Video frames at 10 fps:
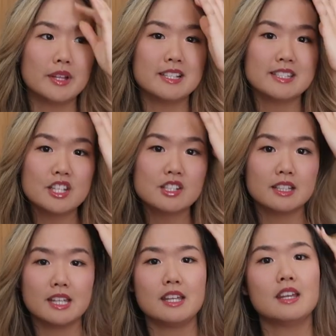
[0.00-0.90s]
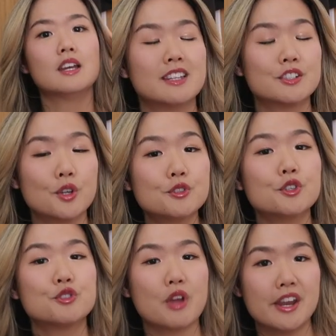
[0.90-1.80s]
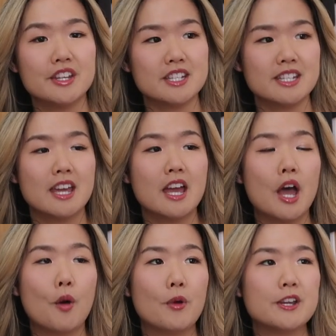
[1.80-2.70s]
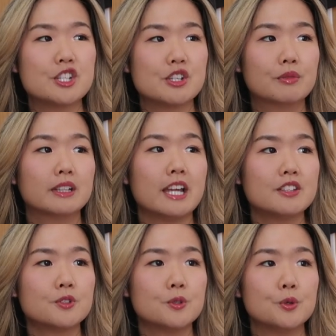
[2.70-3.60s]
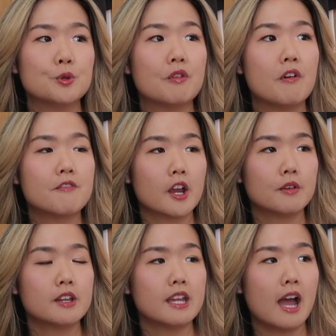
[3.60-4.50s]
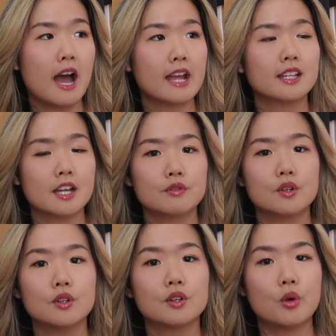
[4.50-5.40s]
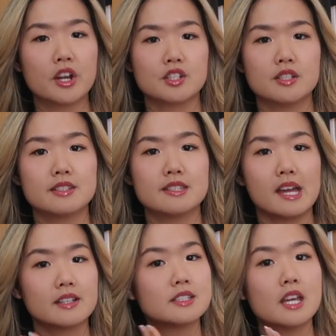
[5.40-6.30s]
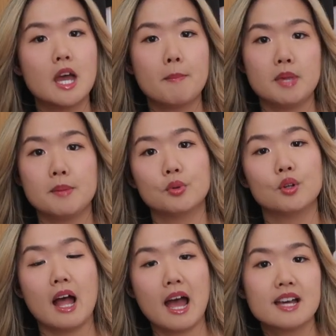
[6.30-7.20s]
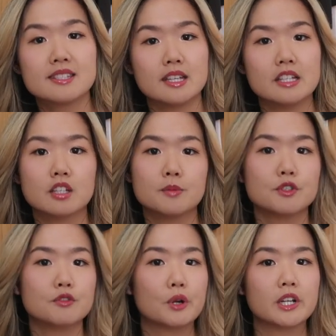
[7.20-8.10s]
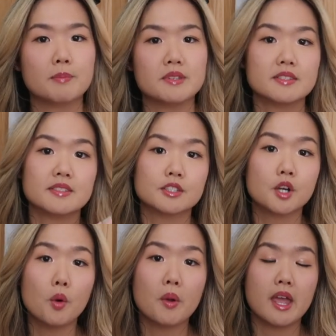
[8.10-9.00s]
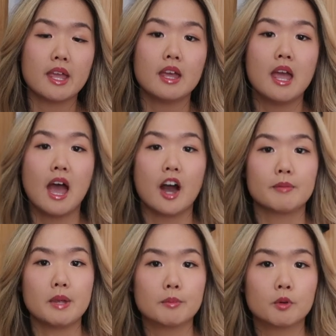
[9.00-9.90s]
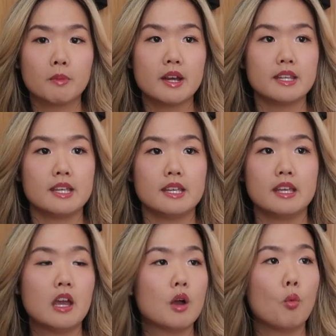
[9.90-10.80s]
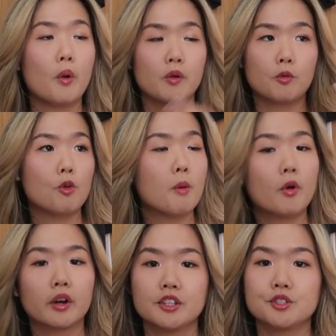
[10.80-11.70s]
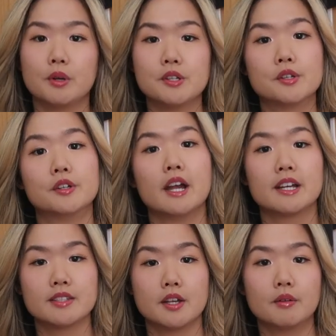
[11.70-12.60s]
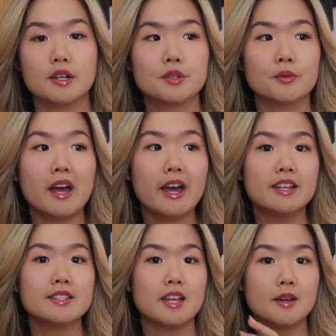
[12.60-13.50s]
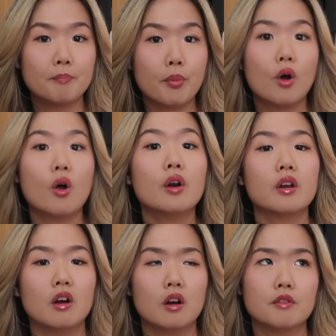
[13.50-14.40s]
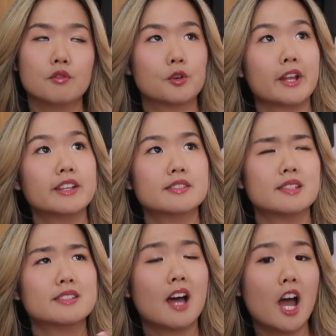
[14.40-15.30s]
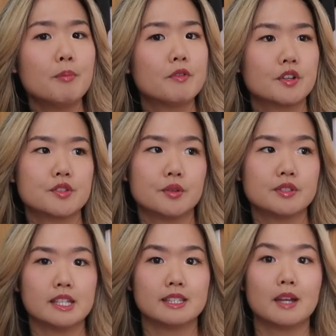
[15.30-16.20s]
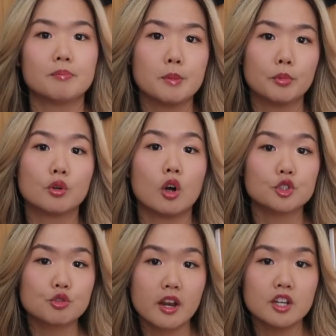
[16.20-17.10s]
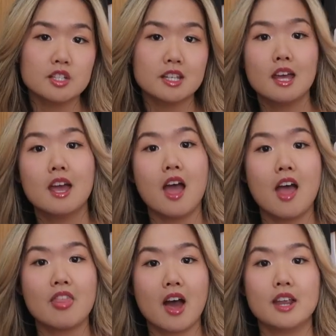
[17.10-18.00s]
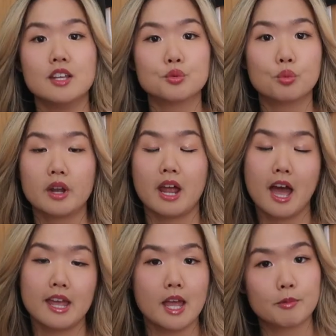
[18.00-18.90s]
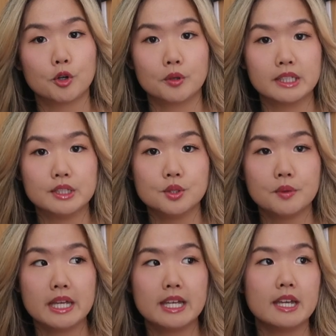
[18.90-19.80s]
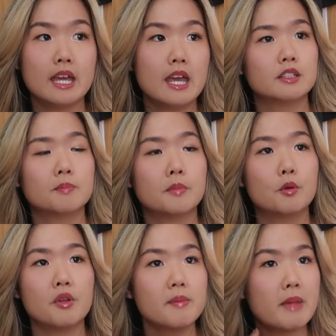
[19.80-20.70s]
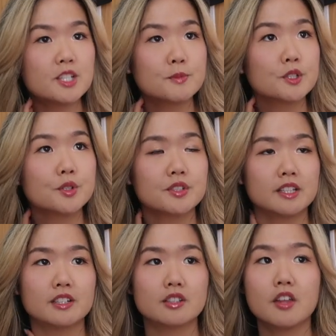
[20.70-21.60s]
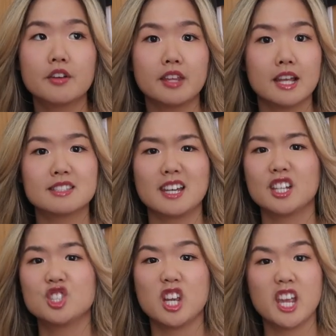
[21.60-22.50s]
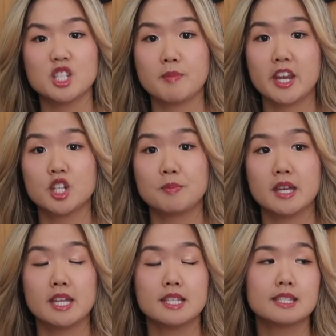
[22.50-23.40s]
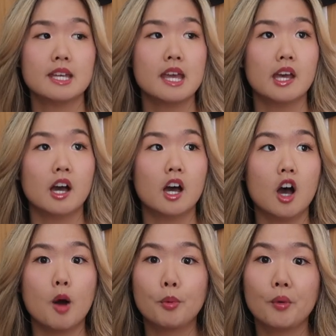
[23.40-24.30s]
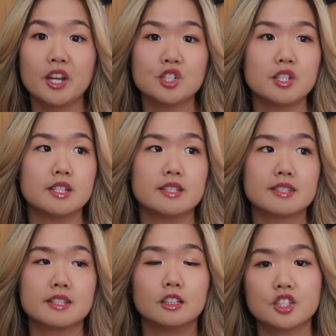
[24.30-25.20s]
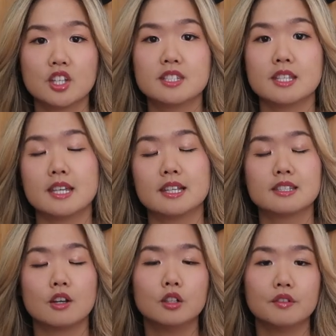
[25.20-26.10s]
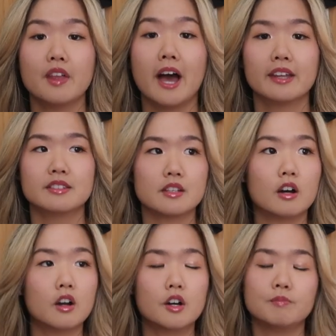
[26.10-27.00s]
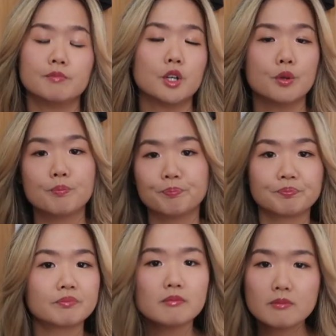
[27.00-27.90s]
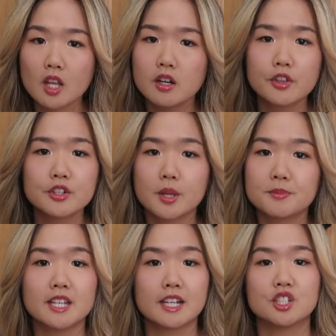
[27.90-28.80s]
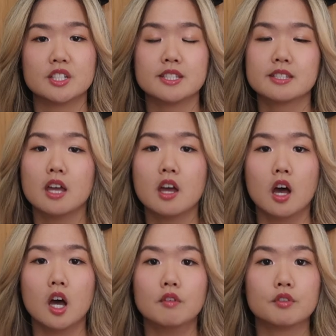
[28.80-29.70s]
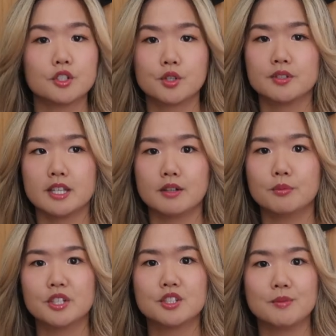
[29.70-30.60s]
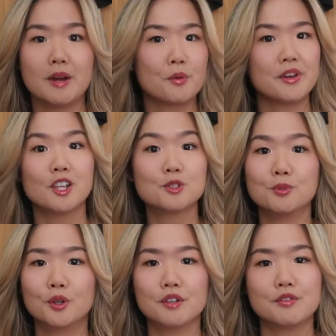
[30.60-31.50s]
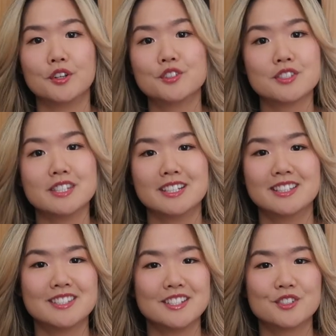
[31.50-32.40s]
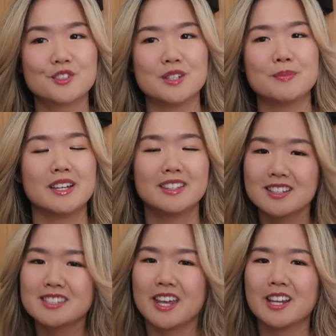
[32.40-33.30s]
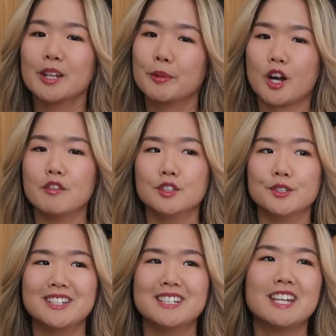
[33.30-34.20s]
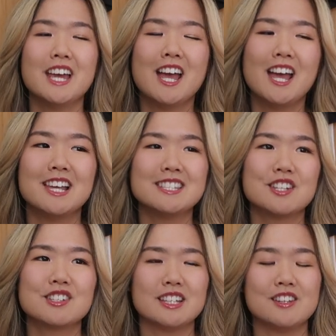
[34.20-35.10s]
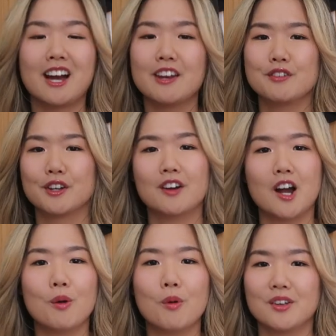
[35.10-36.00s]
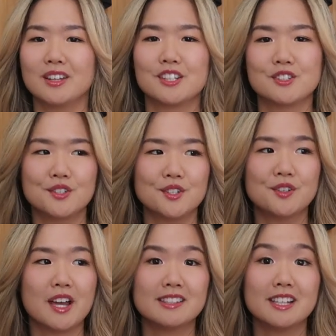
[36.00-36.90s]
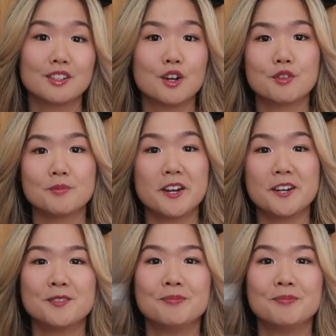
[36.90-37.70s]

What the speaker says: but essentially there's also strategy, which relates to very high level questions that people ask in terms of where the business is going, how to make more money, what markets to enter, etc. So that is a part of, or that is a type of consulting that people call strategy, and that is what I am currently doing. But within management consulting, there's other things like change management, operations, logistics, all of that are, you know, other subsections of consulting, which you might want to explore if you're interested in this industry. But it does get a little bit convoluted. Essentially, you got to figure out what you like to do and then go from there.